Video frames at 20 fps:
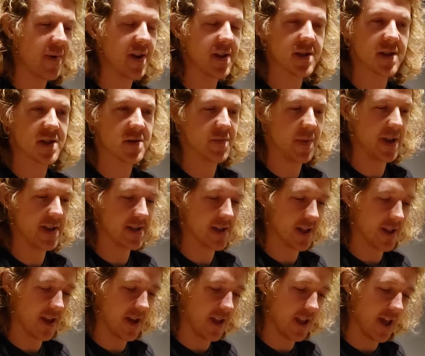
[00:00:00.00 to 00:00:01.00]
is, it's
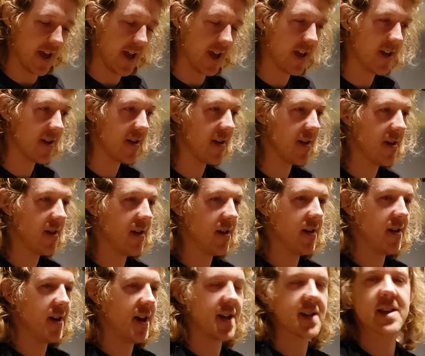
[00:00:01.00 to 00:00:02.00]
basically like,
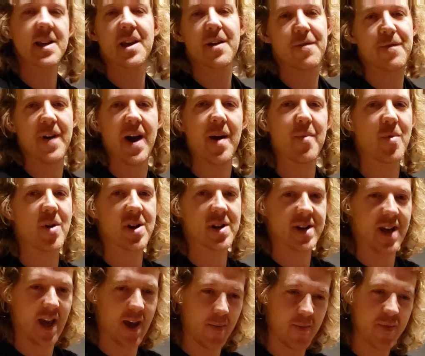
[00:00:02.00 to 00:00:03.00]
it's like a fabric
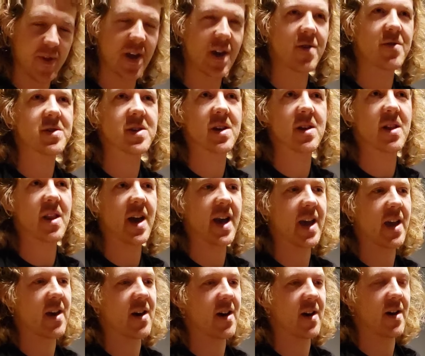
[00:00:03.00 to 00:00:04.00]
tape. They use it
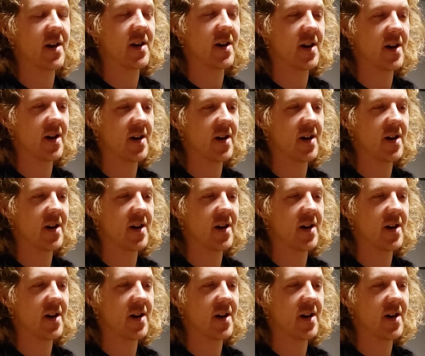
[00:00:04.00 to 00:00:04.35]
like at